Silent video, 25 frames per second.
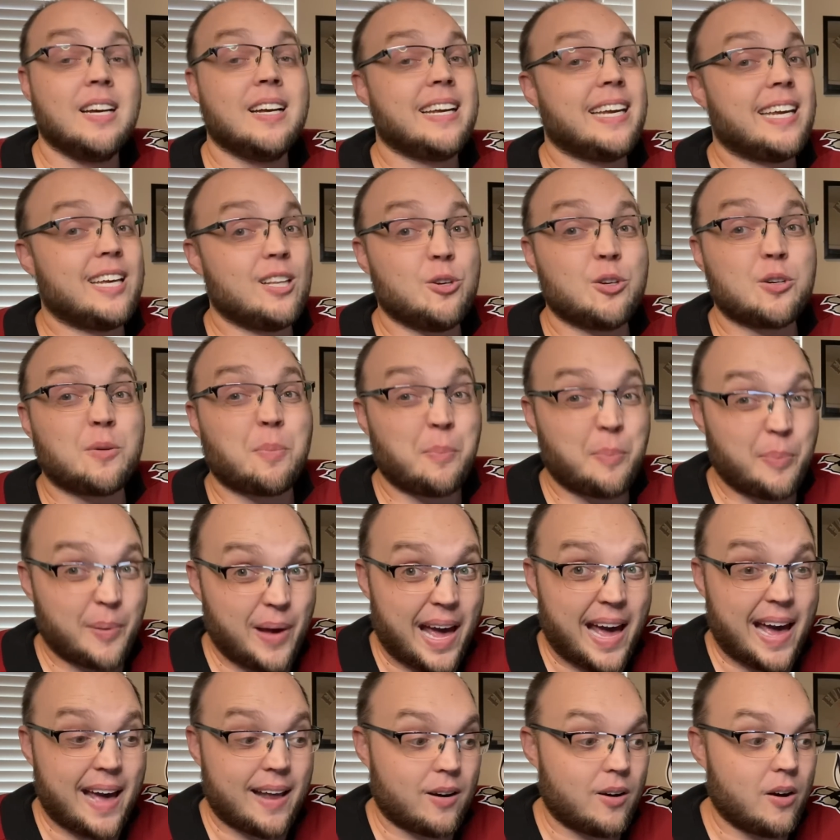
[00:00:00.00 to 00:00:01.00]
He looked
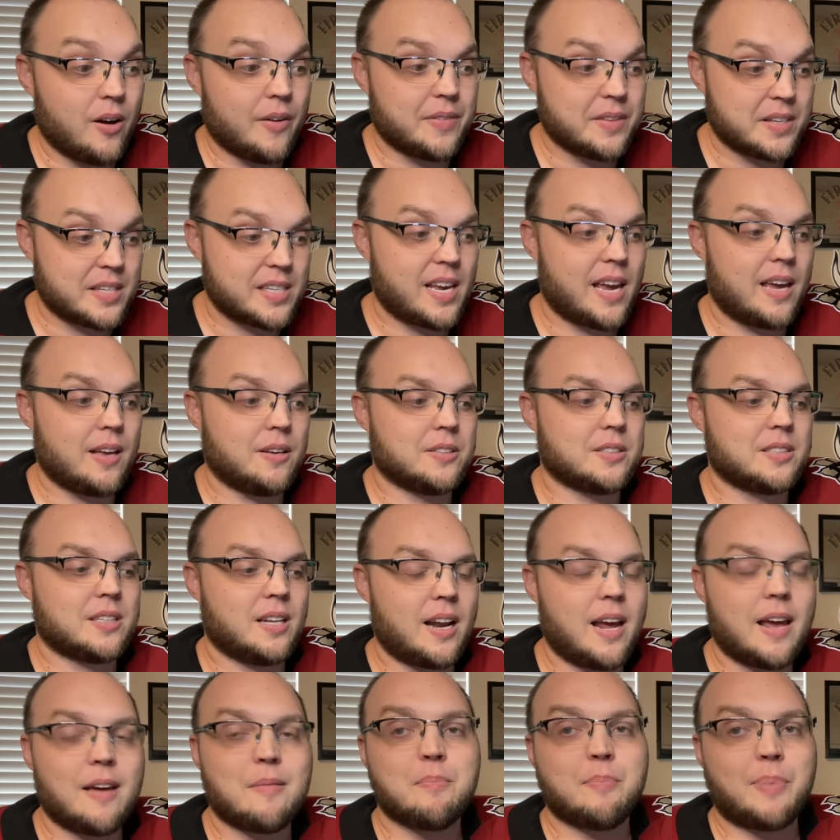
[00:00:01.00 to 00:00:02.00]
bad on the scales
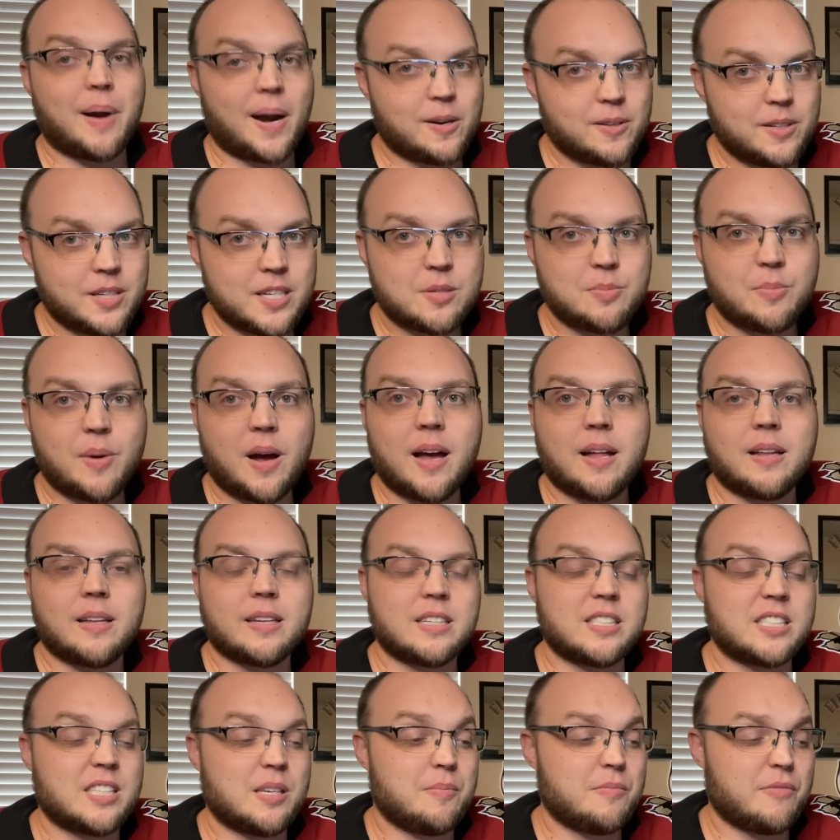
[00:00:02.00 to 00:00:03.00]
today. Barely smiling,
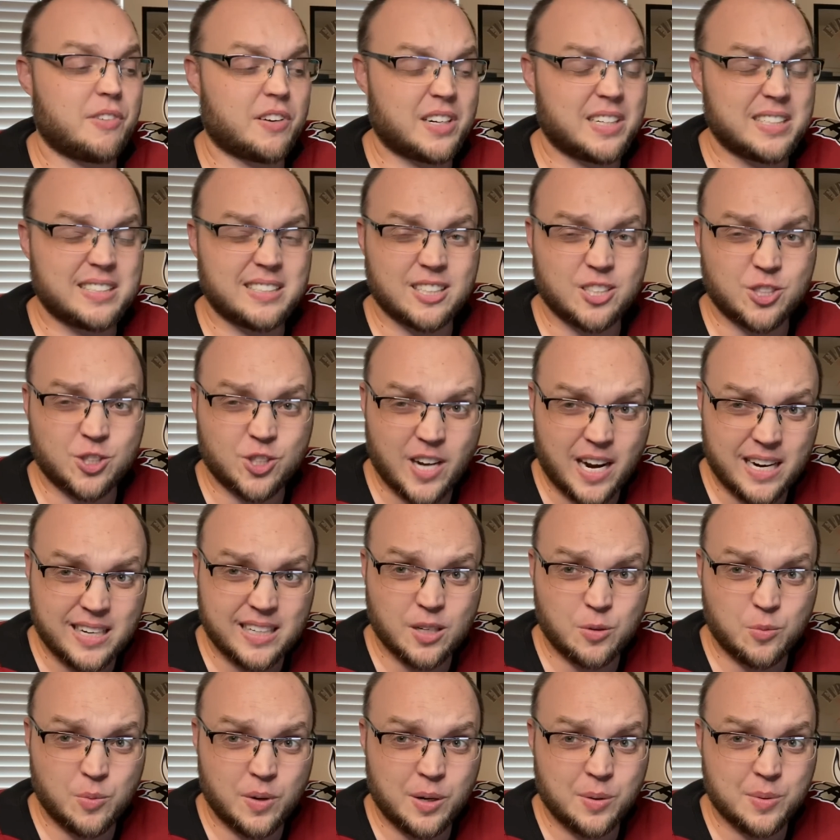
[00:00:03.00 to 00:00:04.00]
seemed very
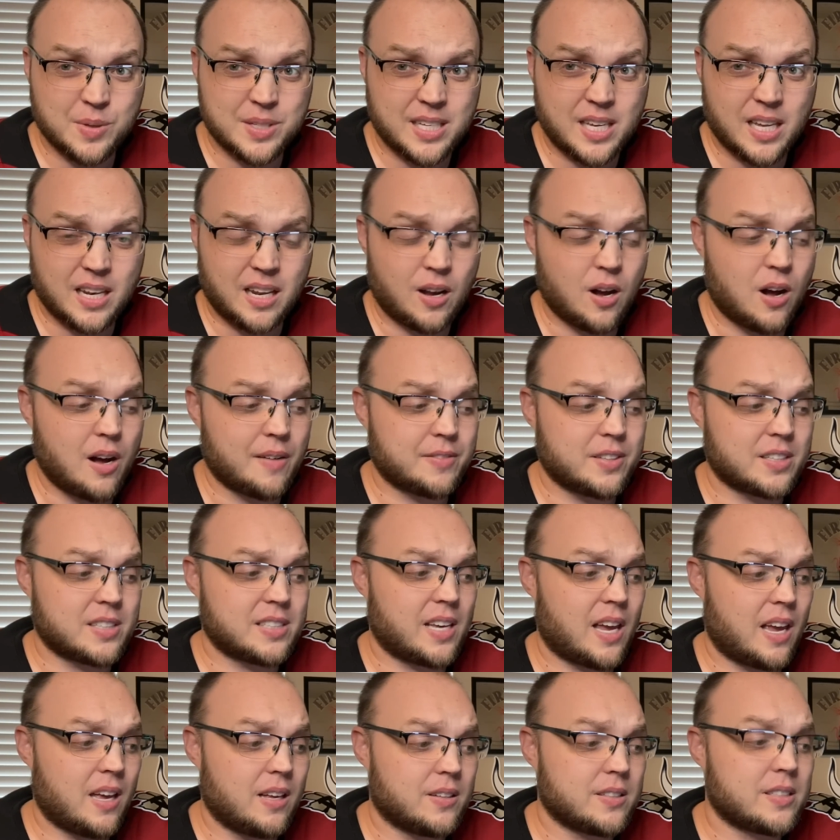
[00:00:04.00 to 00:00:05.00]
dejected when he was getting off the
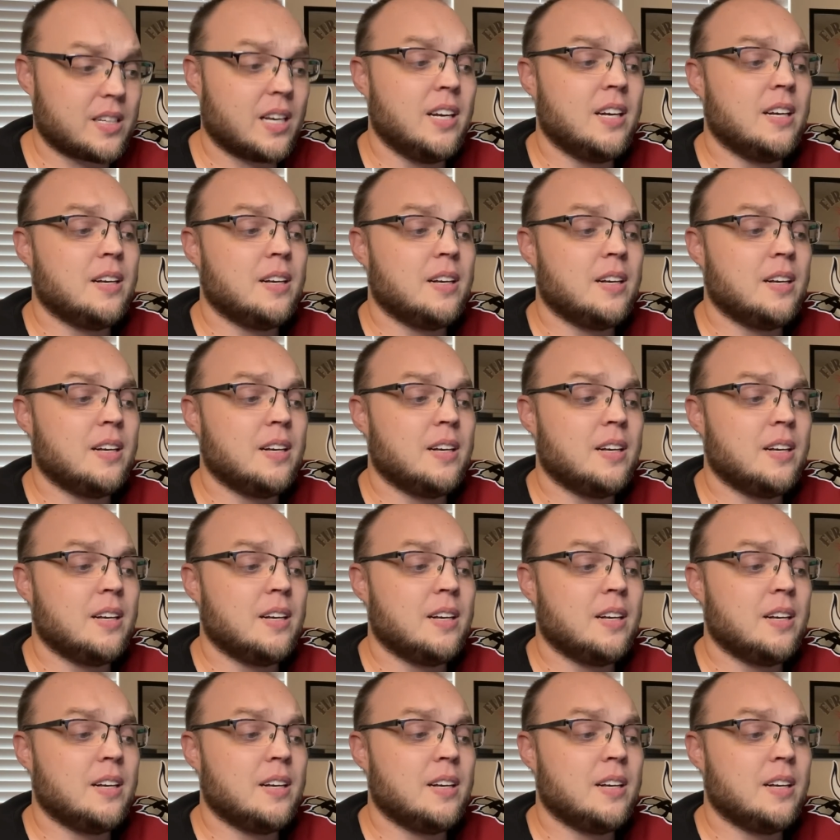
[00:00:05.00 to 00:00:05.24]
scales.